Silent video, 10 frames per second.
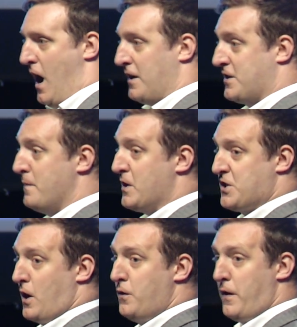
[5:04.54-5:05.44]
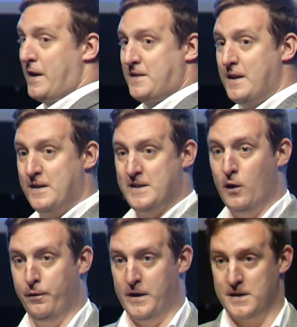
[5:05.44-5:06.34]
so much so that they send us
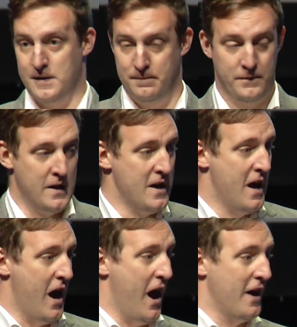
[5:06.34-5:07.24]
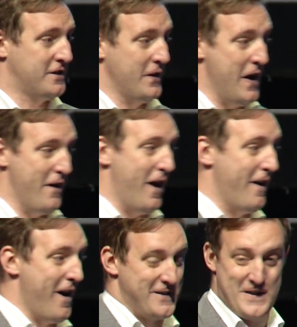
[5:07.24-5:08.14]
selfies. So here are
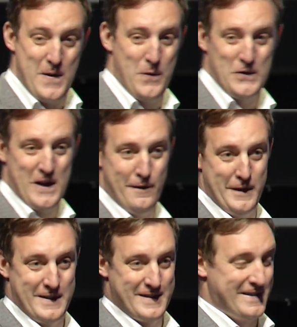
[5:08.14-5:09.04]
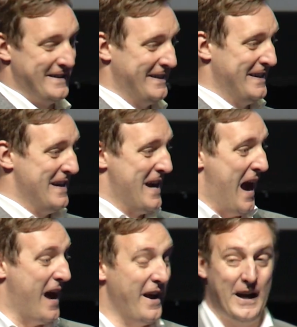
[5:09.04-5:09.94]
our Snowball selfies.
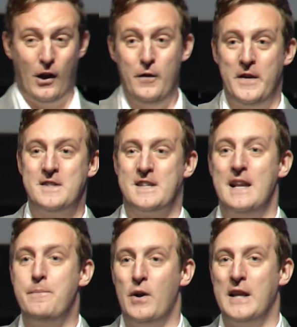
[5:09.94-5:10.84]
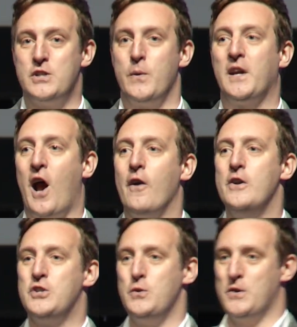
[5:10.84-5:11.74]
And I include these deliberately to
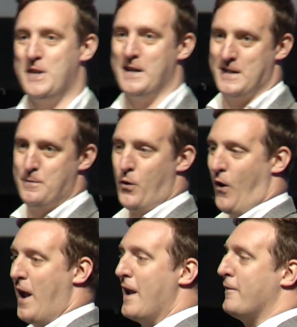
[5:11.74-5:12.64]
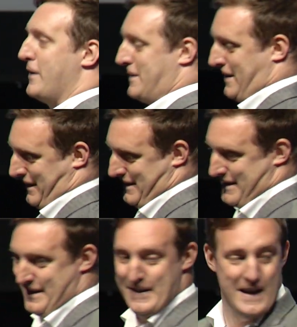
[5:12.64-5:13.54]
encourage you to send us more. I love these things.
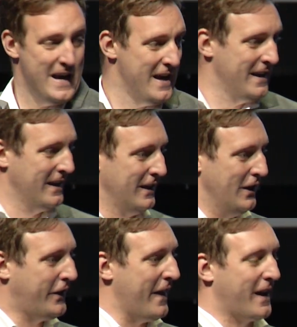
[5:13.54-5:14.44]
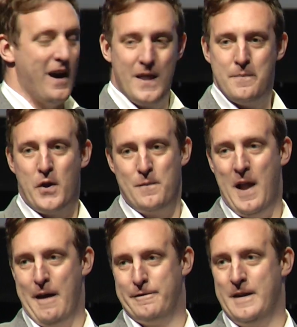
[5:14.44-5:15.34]
Look at that guy on the bottom
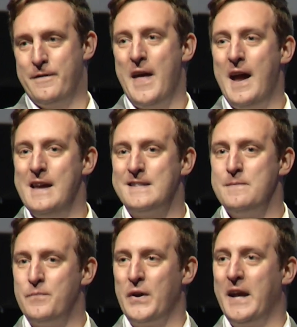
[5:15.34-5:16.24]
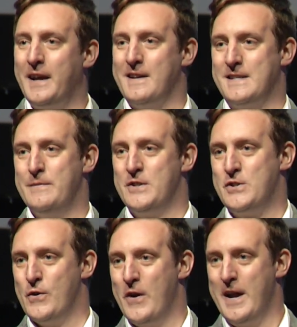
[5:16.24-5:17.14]
left. If that isn't bringing customers
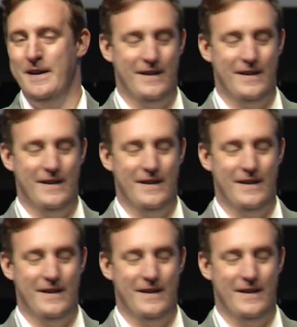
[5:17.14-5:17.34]
joy,